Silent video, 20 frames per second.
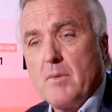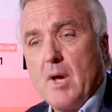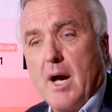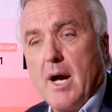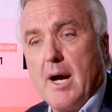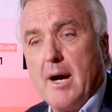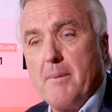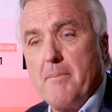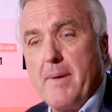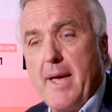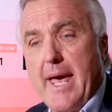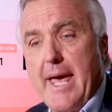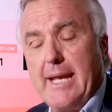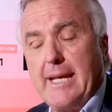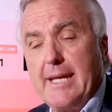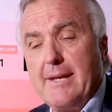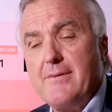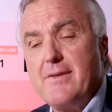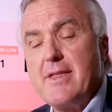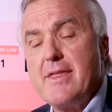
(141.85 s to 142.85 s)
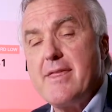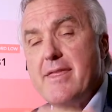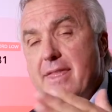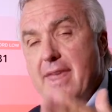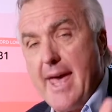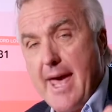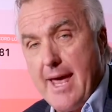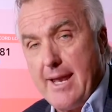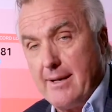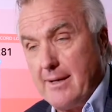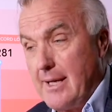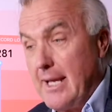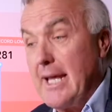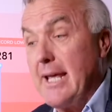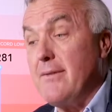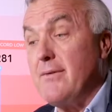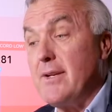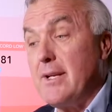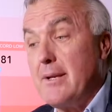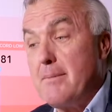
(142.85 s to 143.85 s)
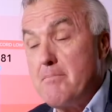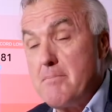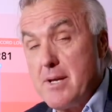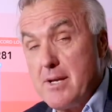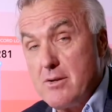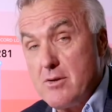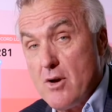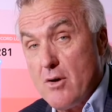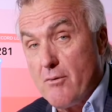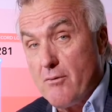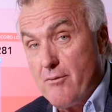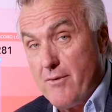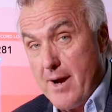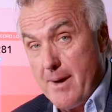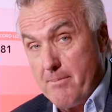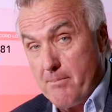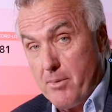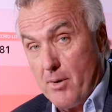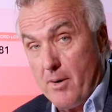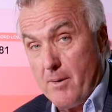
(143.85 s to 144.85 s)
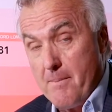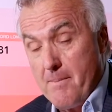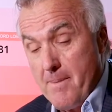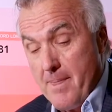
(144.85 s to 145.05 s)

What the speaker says: And even then, even in mid-November,